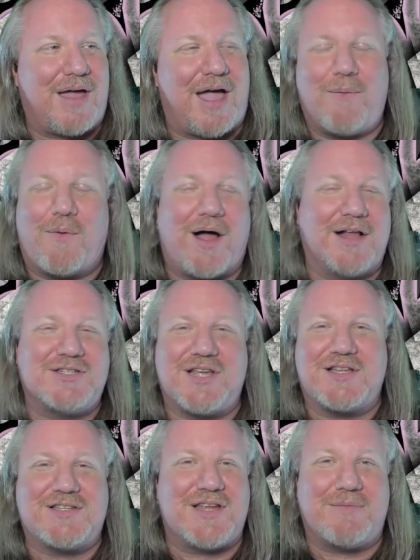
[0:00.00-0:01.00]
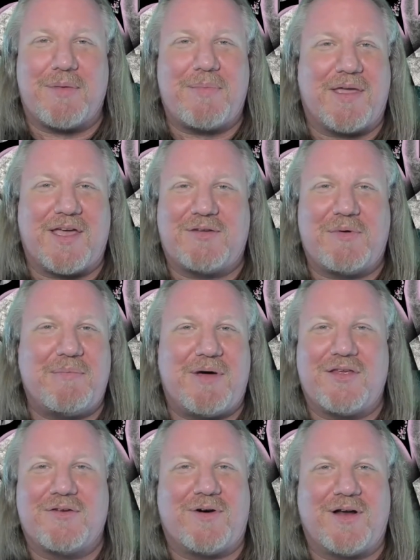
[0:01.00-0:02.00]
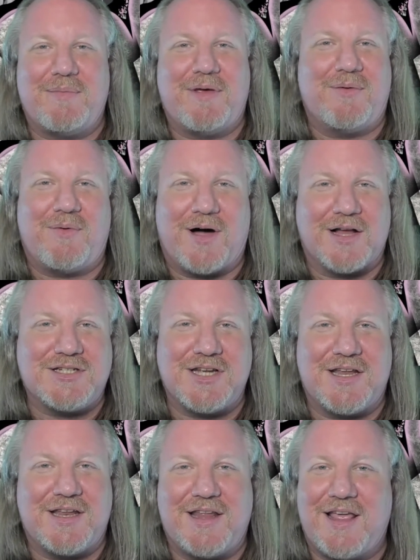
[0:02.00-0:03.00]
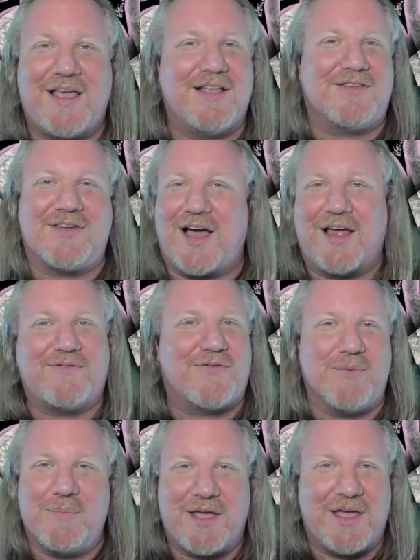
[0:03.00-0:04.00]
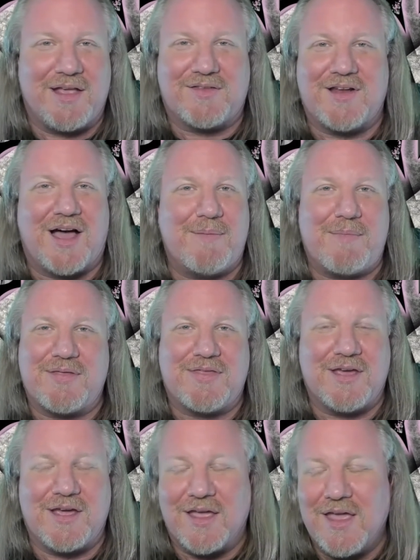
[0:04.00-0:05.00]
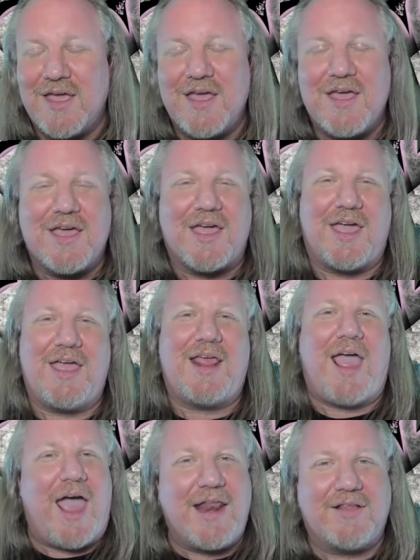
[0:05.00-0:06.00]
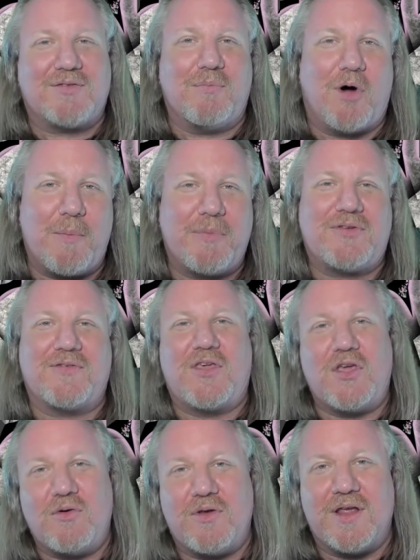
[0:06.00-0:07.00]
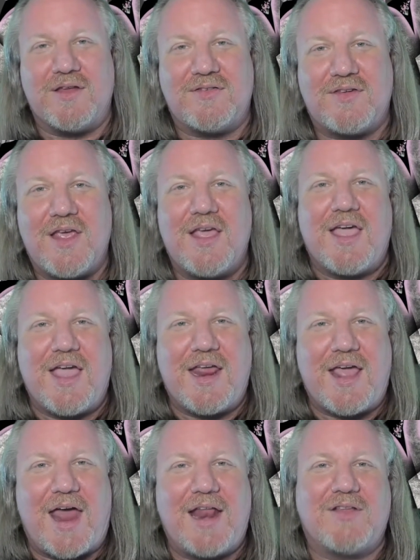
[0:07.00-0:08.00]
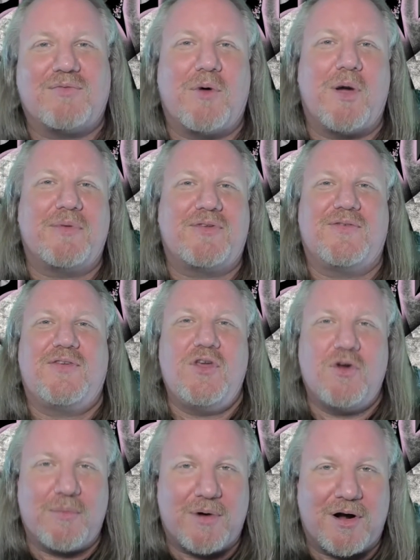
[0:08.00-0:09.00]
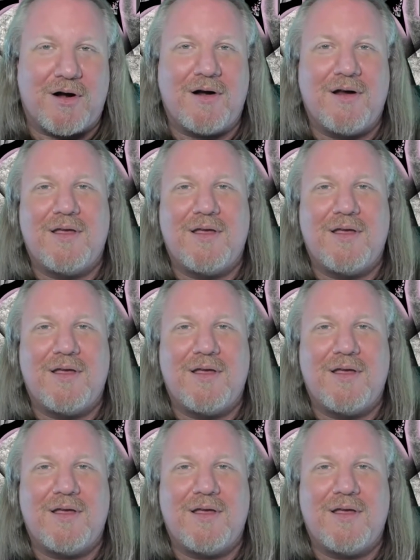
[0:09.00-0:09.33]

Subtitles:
watched it simply because my mother wanted me to watch it. It's not for me. It's not my thing. It had its moments of cuteness. It had its moments of humor.